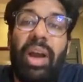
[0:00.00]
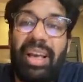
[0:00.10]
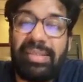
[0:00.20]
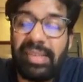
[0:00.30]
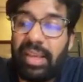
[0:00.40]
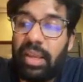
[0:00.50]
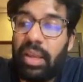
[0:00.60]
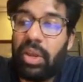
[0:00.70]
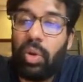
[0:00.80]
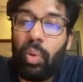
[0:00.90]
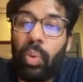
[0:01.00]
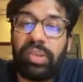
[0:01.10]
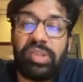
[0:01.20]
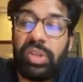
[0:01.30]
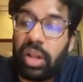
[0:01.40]
essay
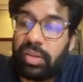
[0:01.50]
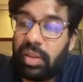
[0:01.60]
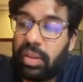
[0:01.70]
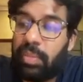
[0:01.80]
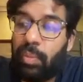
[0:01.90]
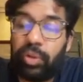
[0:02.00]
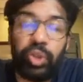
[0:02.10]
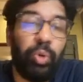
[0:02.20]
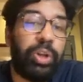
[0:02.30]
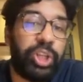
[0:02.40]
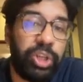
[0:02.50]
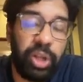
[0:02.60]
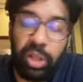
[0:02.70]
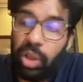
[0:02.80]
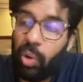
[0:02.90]
was not the most
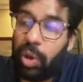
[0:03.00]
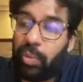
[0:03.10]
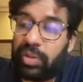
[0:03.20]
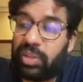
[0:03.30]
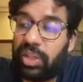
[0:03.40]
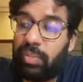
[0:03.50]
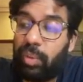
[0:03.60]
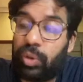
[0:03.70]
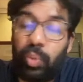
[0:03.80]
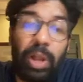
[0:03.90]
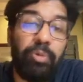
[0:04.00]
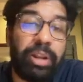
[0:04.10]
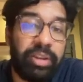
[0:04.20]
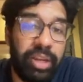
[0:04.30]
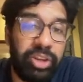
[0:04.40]
original, or it was not the most well
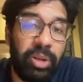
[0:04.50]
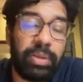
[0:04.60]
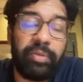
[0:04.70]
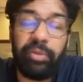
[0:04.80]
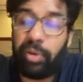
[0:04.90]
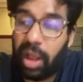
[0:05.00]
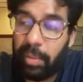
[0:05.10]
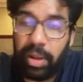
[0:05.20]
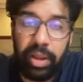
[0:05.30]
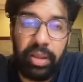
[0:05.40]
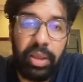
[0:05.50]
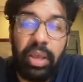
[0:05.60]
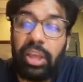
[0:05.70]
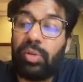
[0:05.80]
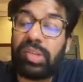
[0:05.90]
written in terms of grammar,
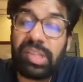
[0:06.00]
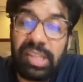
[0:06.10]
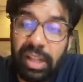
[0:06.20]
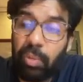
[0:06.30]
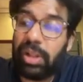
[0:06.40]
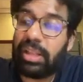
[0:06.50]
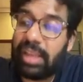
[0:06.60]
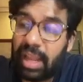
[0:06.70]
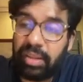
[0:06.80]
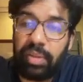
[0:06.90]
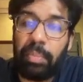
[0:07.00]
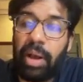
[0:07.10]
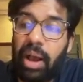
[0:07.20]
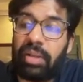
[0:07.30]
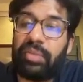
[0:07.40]
you still will get
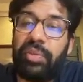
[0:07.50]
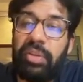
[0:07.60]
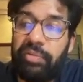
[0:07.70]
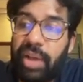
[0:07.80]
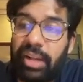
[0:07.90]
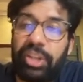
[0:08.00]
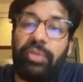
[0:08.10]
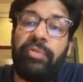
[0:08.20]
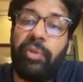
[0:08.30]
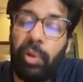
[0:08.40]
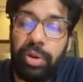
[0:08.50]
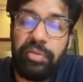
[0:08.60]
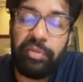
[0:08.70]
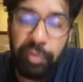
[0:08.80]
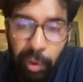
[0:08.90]
marks for the fact that you follow the
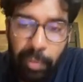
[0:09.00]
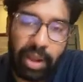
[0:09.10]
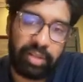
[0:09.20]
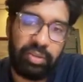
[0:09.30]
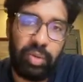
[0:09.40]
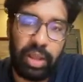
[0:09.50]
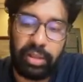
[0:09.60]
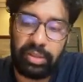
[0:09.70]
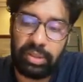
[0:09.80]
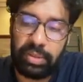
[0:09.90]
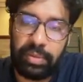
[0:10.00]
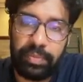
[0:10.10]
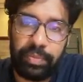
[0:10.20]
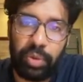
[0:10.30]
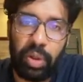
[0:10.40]
format, students.
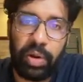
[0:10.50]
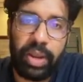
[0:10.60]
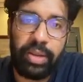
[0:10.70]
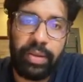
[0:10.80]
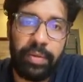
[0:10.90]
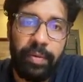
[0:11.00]
All right.